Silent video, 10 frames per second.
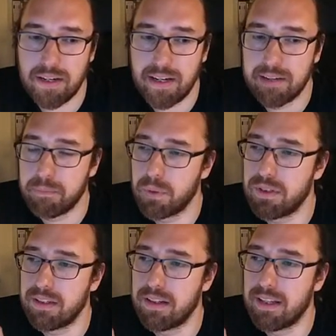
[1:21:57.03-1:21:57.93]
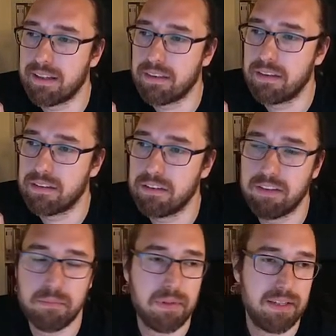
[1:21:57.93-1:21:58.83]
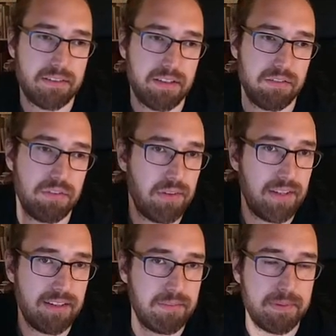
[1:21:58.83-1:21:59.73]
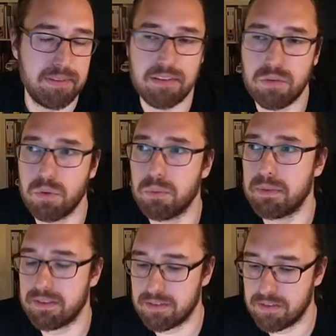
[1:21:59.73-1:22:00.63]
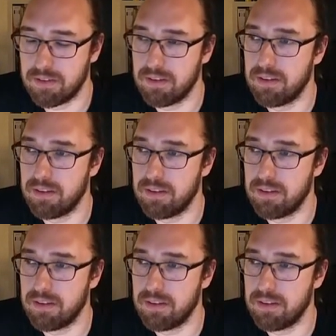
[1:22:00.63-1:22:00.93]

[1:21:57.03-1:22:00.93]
I put in like this event player stuff, so there's basically two commits.